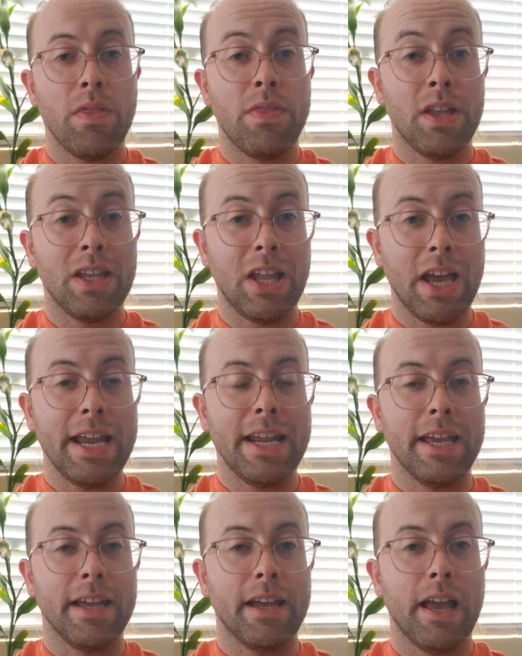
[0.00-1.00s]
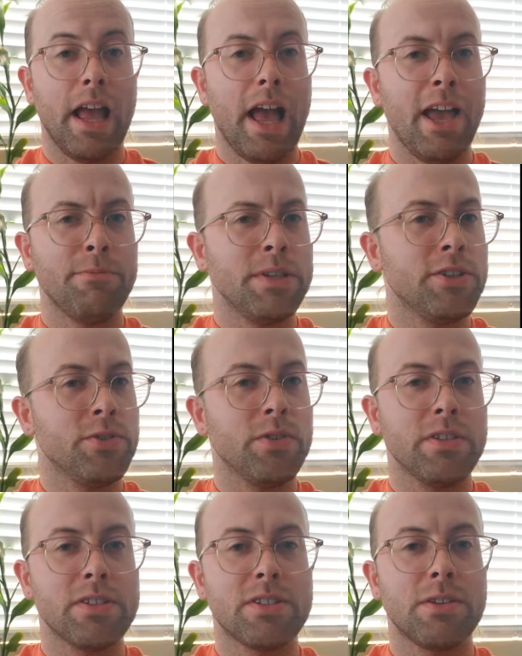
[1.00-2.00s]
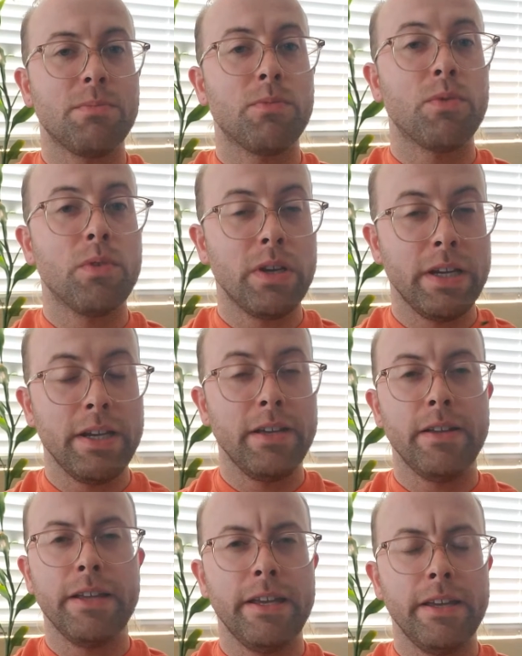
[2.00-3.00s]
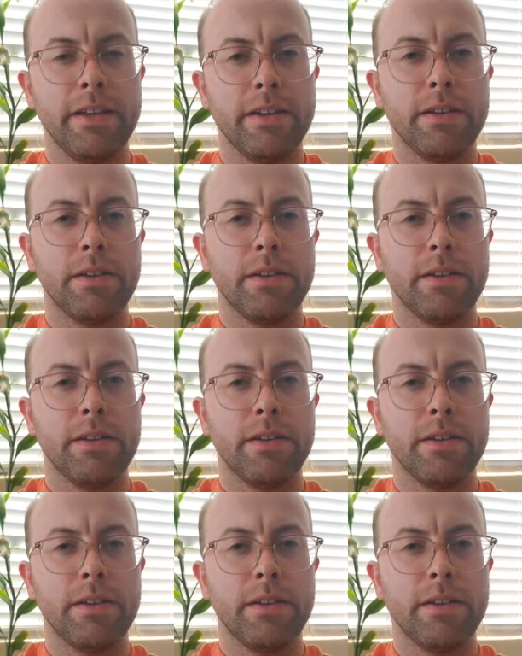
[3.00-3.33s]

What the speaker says: the lighting. I've been doing some really